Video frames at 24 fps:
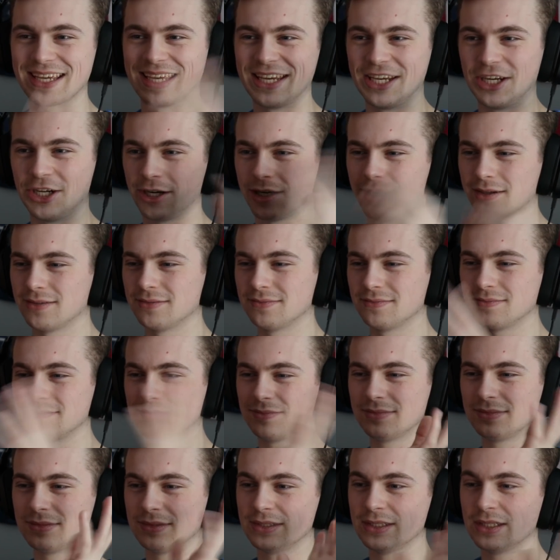like here.
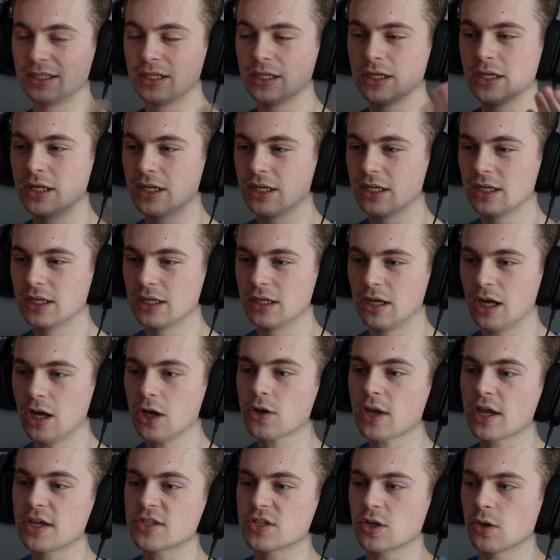
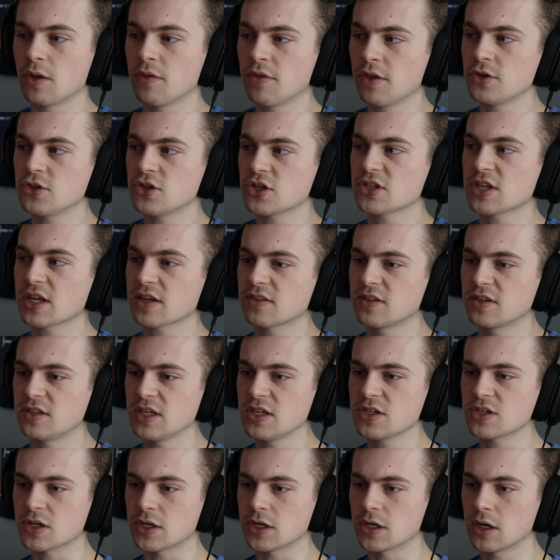Okay, so, and then just like the
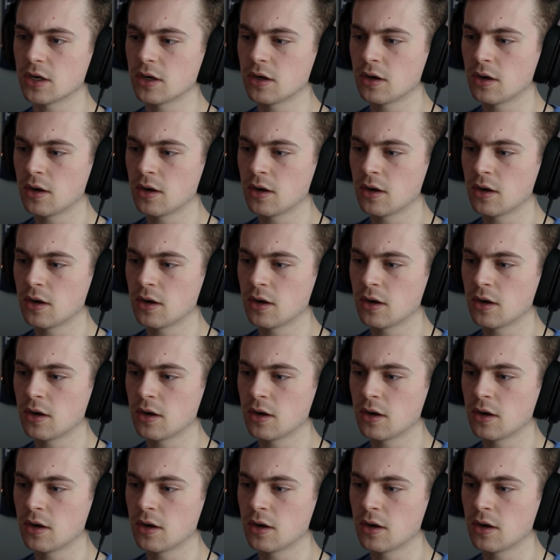teaser.